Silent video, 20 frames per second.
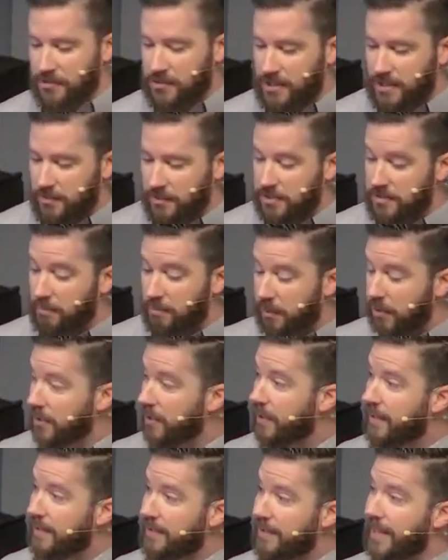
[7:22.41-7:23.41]
She was
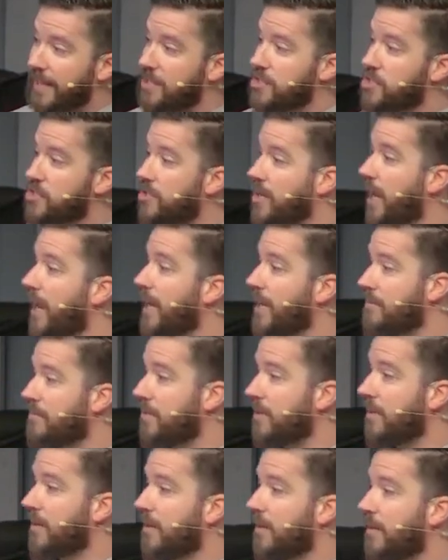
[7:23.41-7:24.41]
bullied and
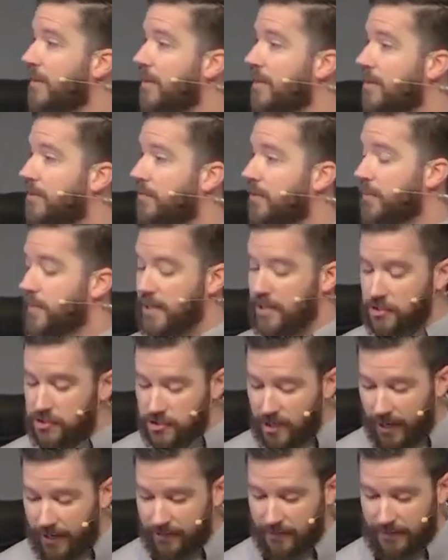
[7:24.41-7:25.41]
shamed for being
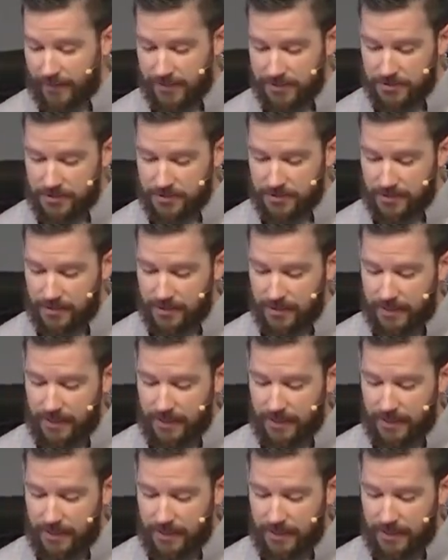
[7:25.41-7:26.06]
childless,